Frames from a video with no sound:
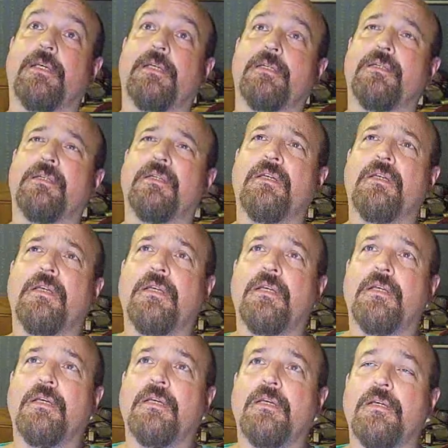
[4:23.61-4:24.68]
I
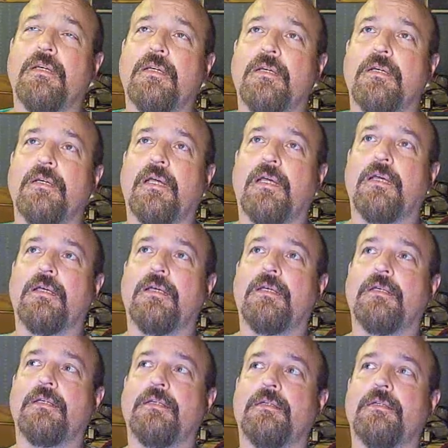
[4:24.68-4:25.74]
I
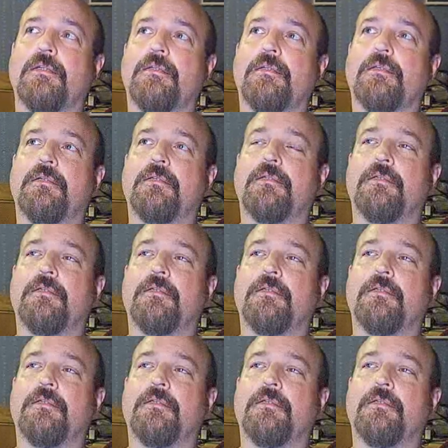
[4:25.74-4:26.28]
uh,